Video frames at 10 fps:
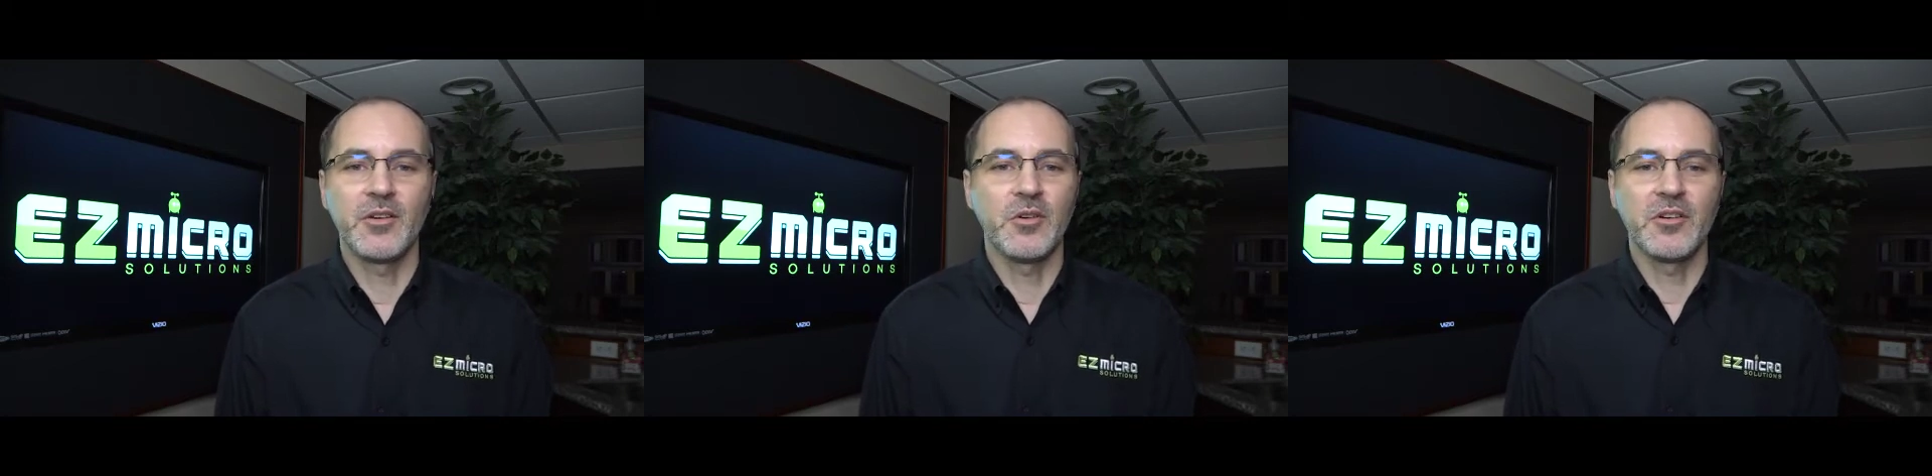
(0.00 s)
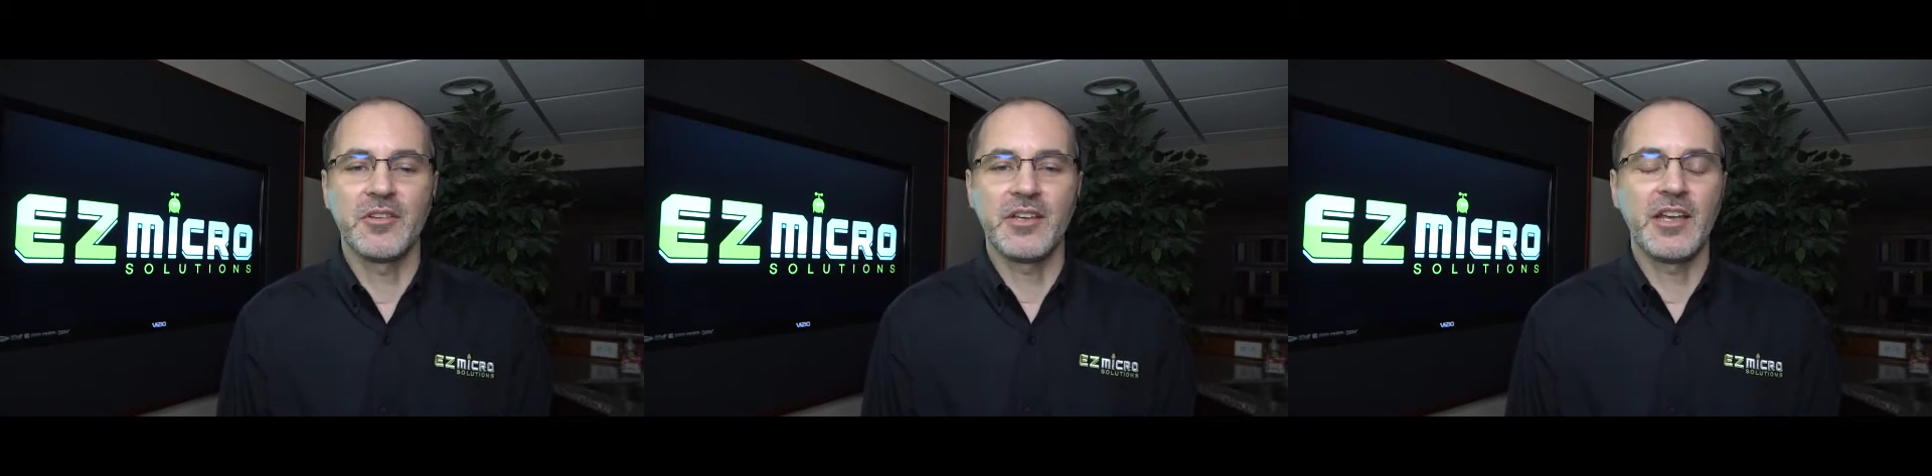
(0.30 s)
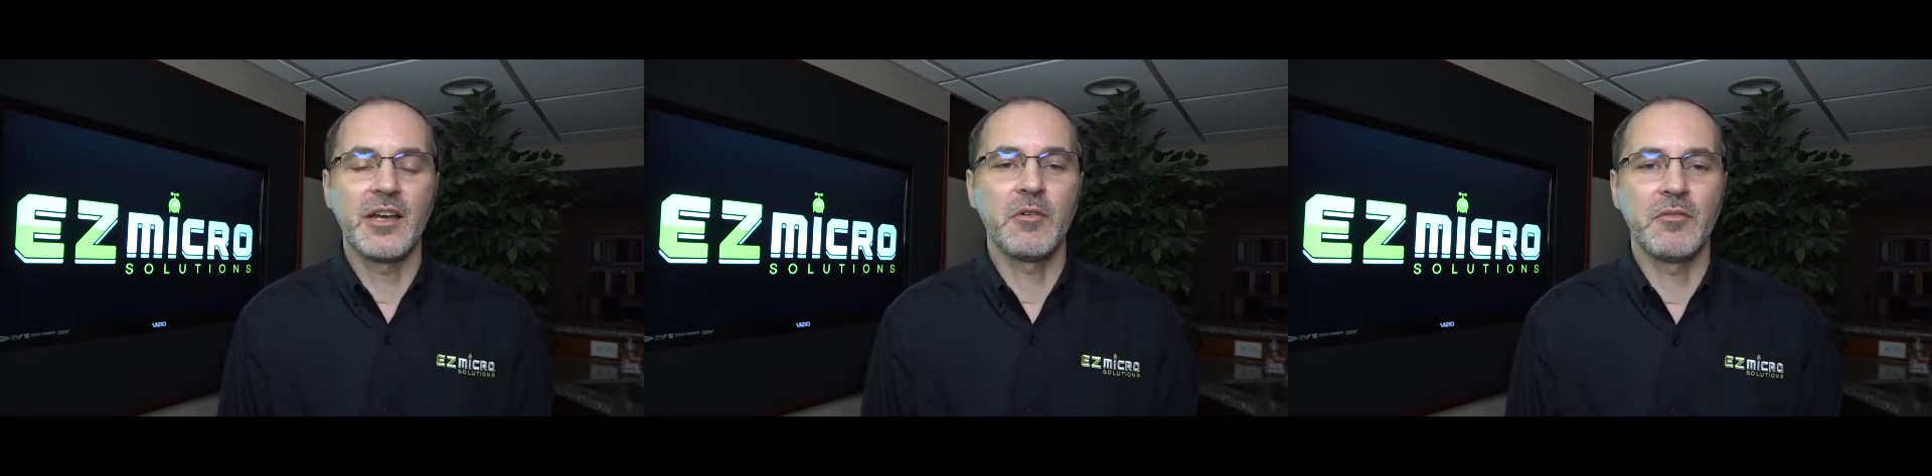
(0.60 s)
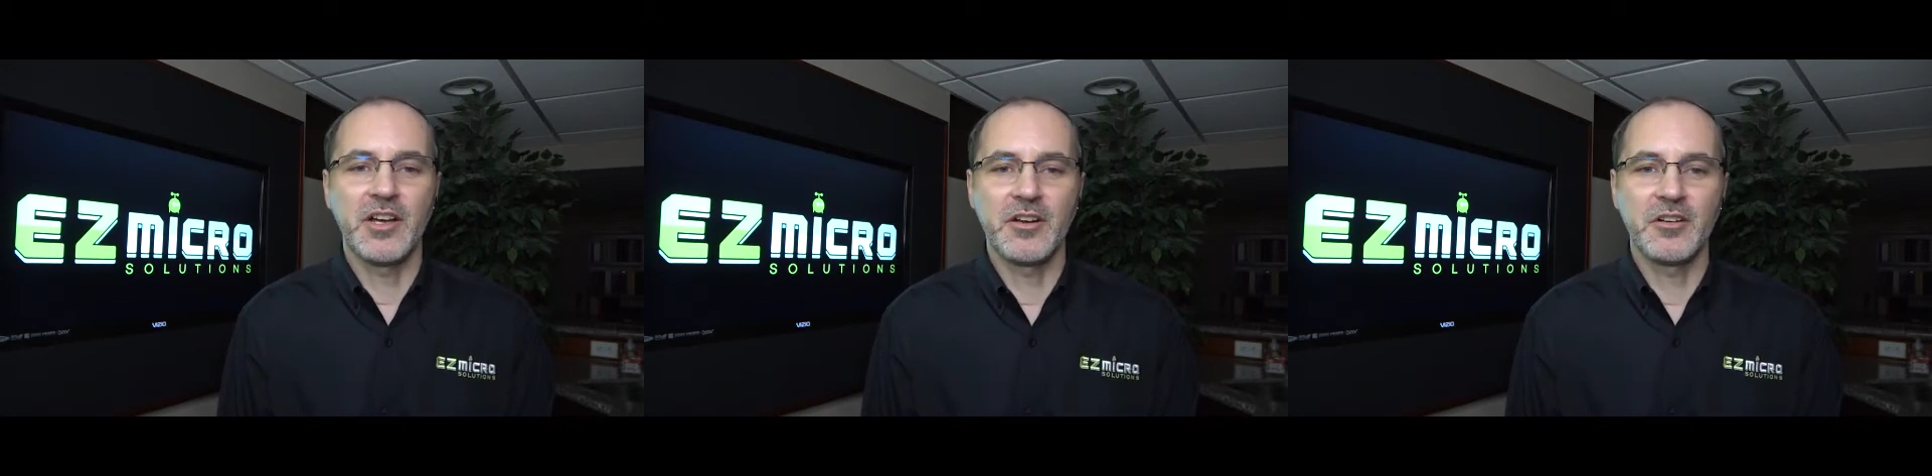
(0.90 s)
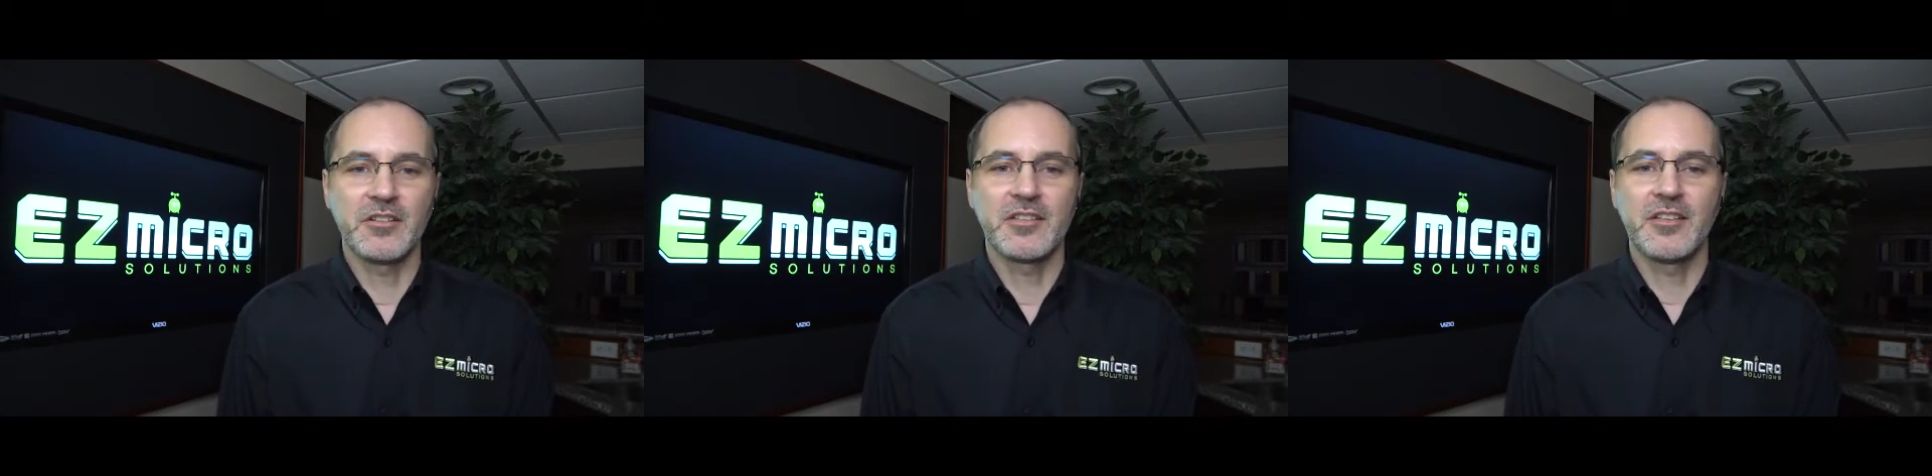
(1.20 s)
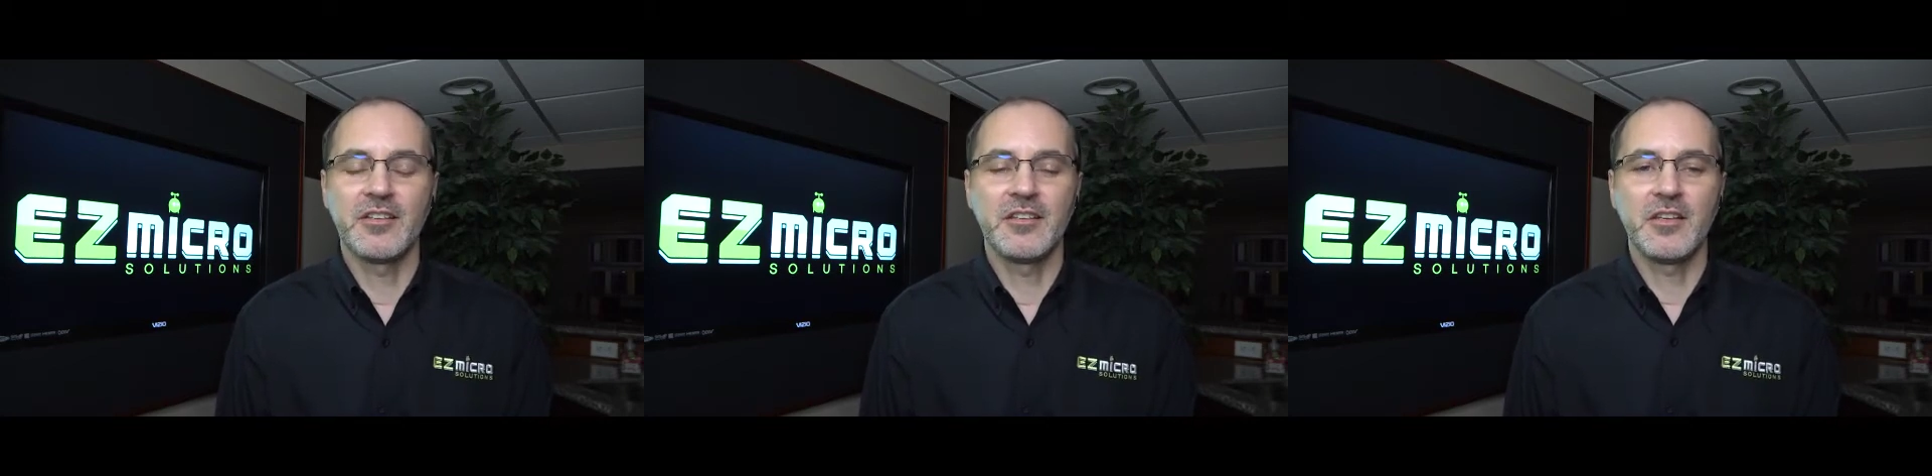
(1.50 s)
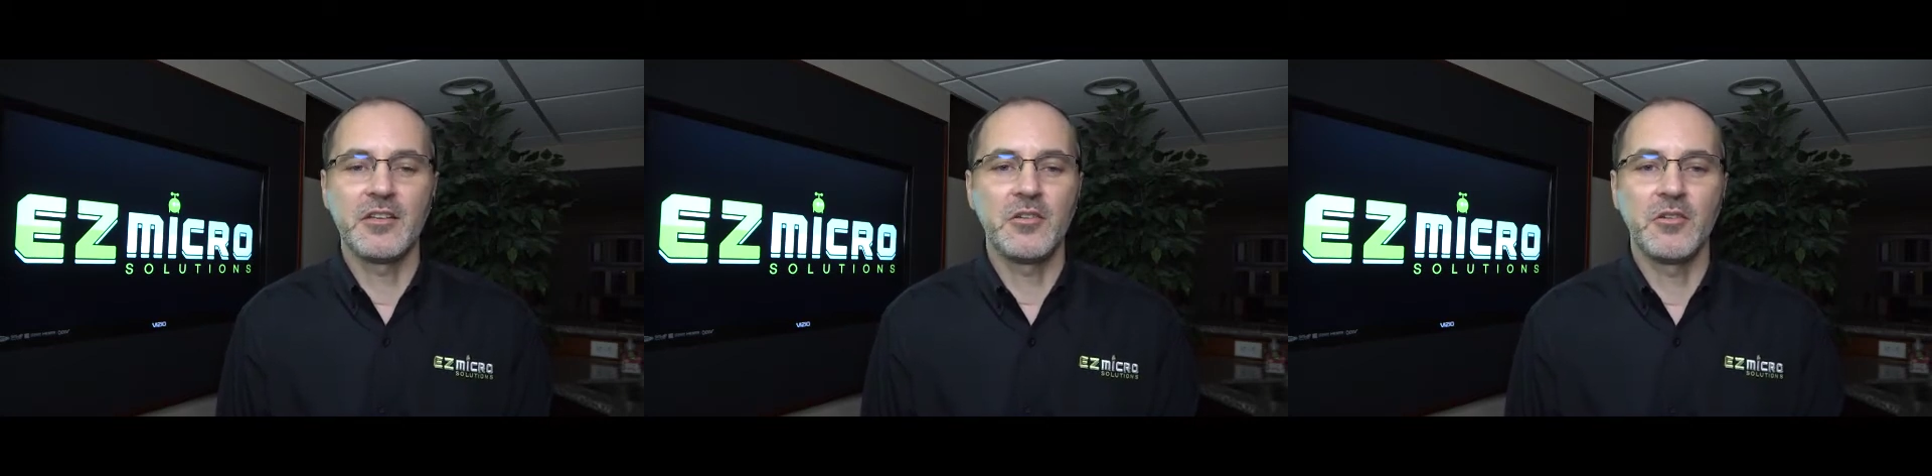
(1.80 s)
or they have a virus
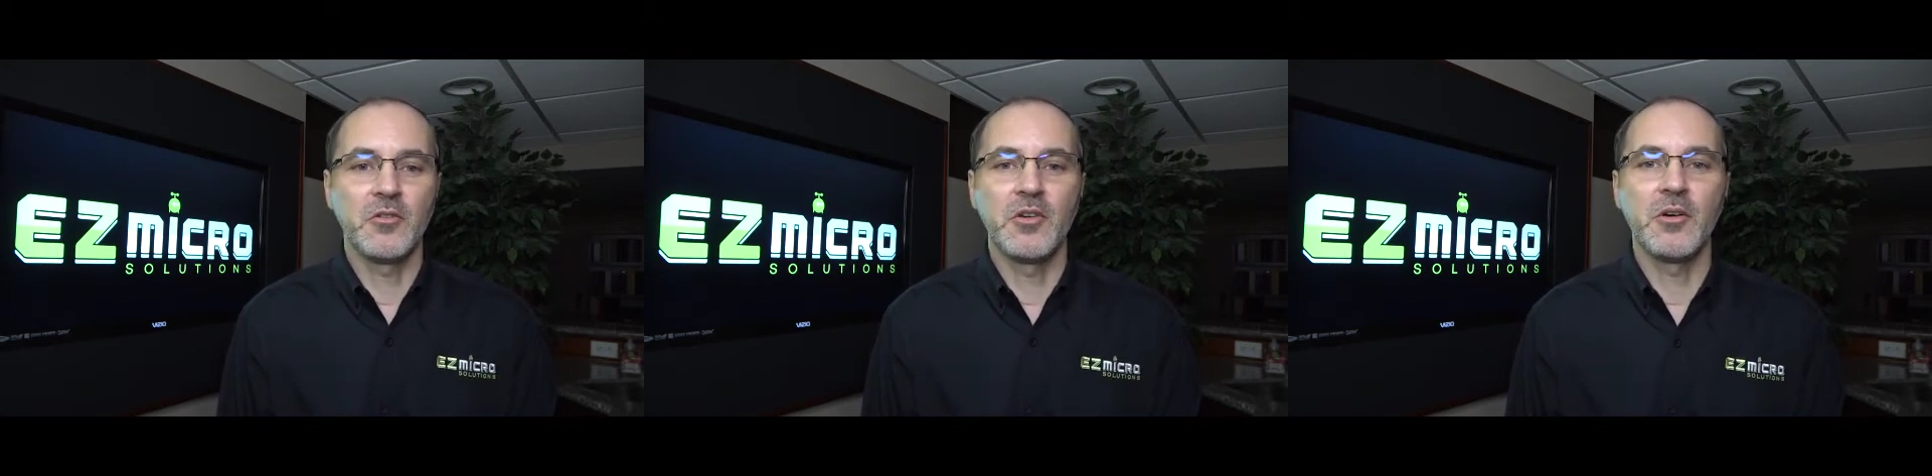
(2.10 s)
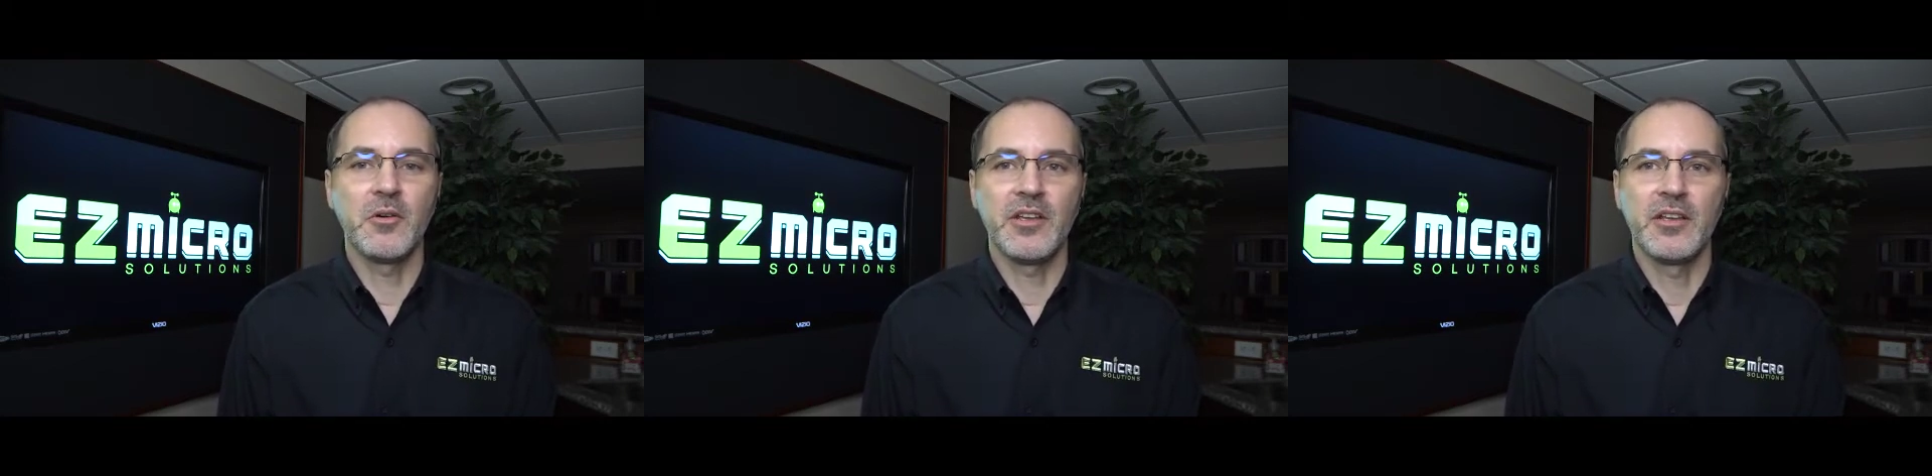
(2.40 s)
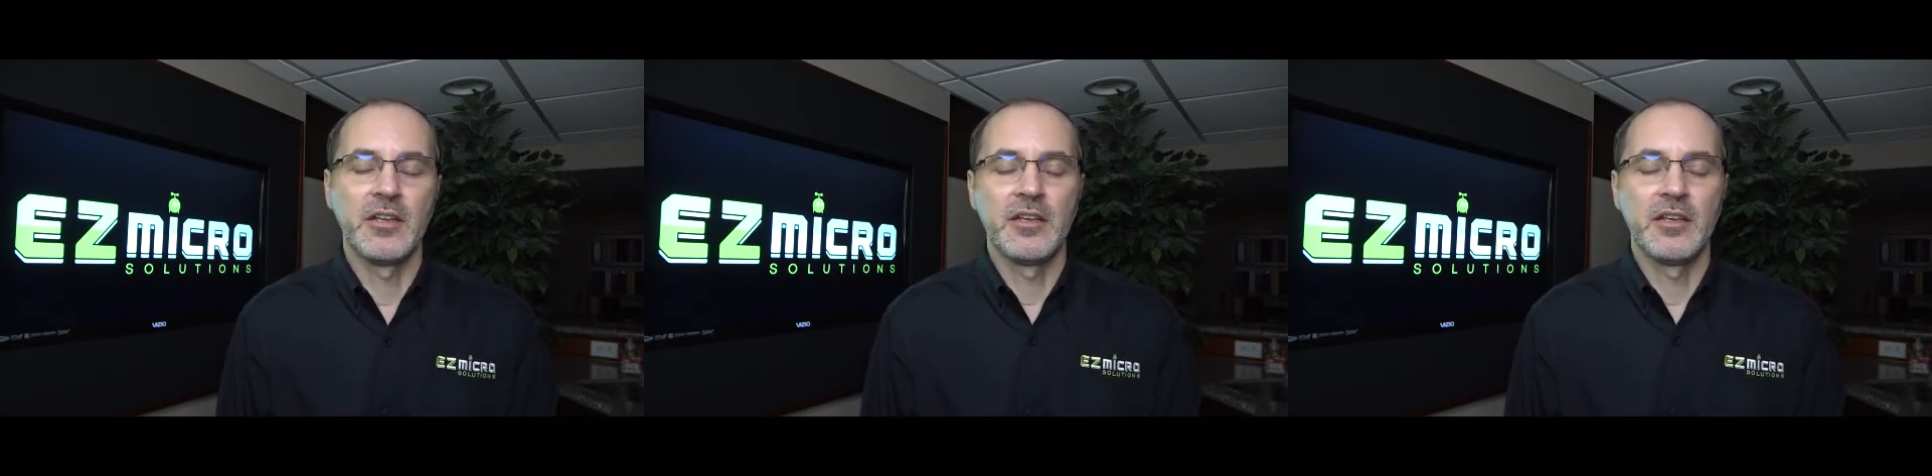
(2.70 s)
and you don't know it?